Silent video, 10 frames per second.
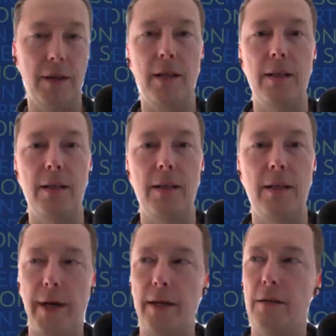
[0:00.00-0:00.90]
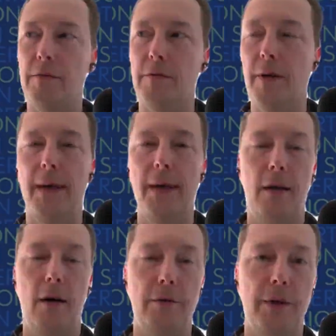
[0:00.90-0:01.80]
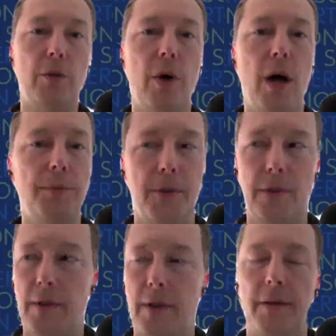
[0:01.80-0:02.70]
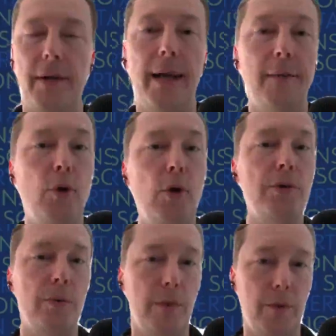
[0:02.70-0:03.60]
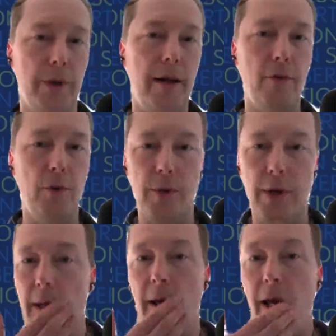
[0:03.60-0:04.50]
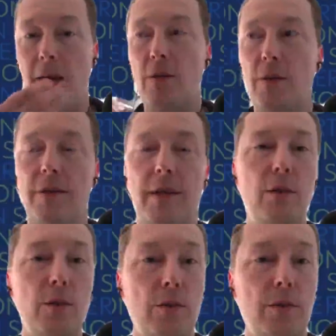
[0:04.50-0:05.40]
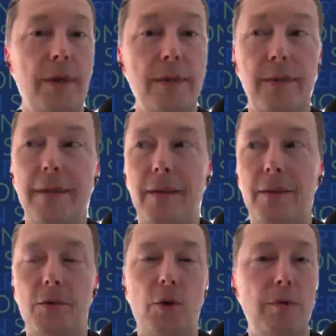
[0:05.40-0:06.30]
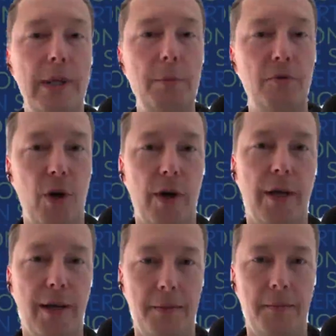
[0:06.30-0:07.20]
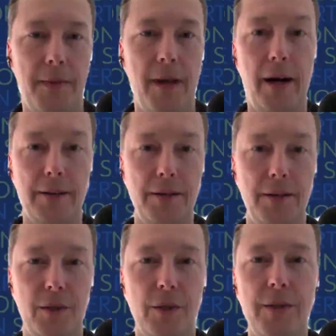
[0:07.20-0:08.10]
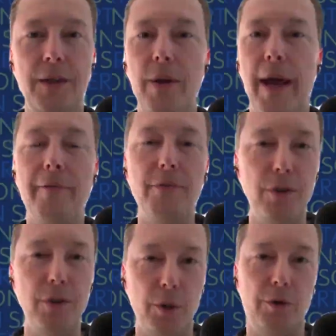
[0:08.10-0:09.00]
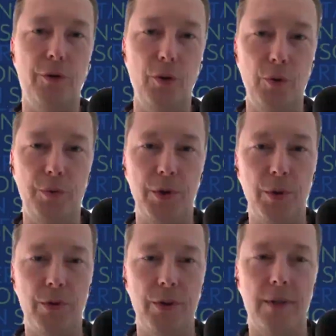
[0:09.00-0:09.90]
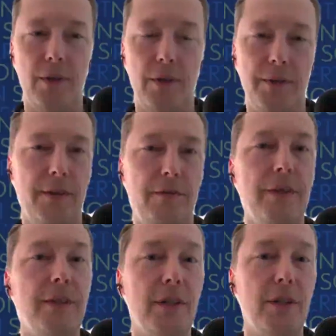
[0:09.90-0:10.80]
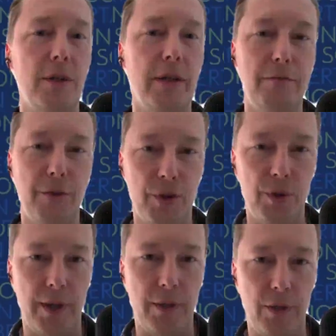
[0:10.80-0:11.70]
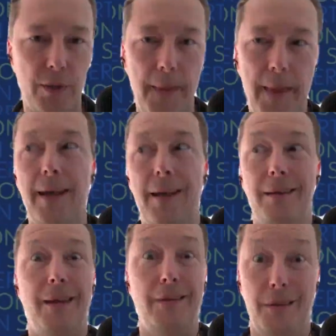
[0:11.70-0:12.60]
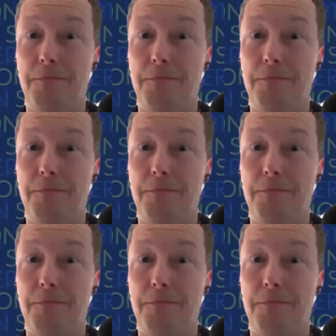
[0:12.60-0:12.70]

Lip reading: they can keep track of their crops and their animals or what have you, right? So they use this, and they're sort of leapfrogging us because they don't have to go through producing all this physical infrastructure. That is